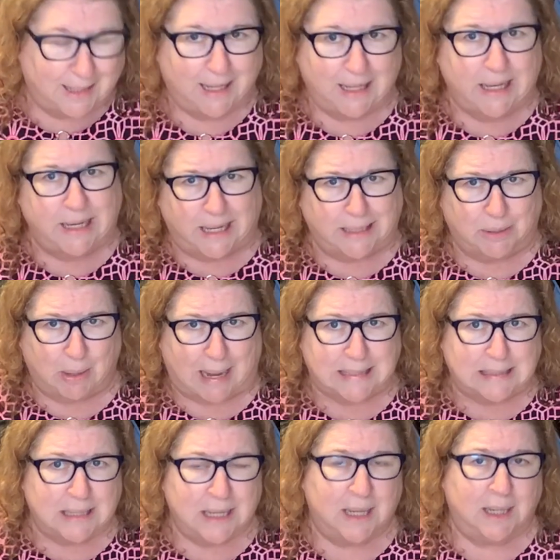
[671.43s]
He cut grass.
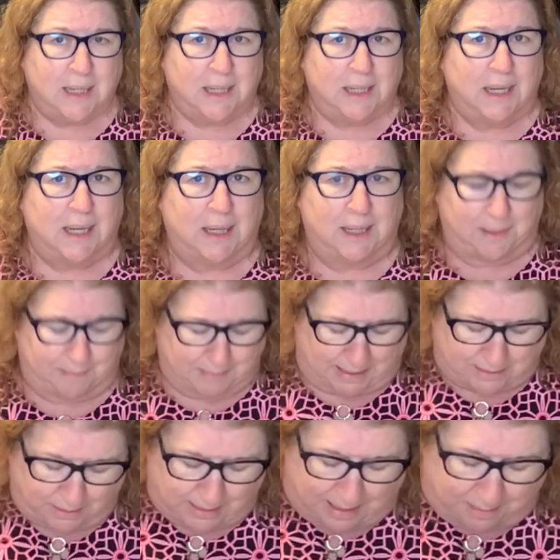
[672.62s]
I
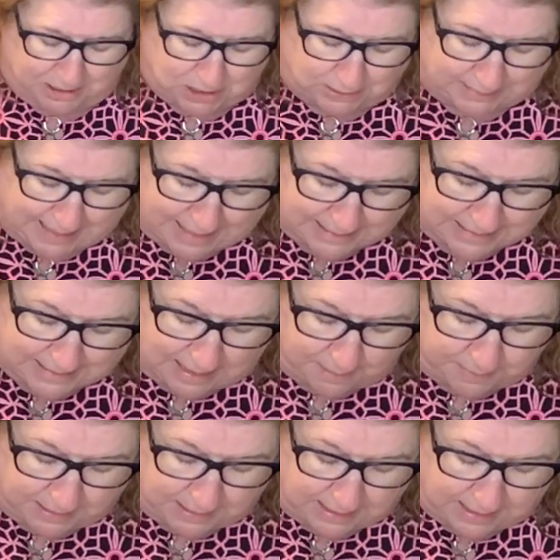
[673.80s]
don't know how much
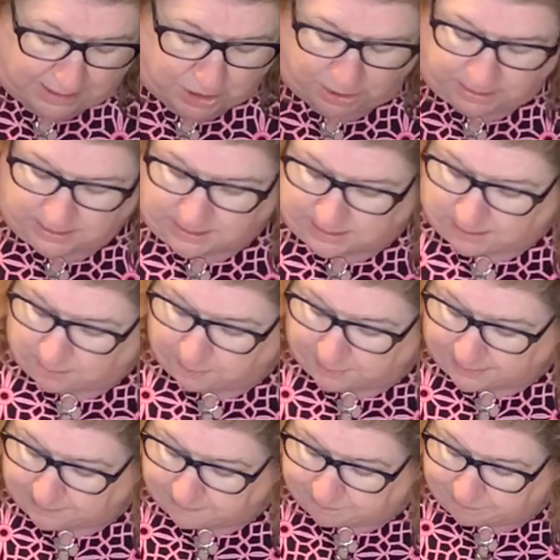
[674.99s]
landscaping he actually did, but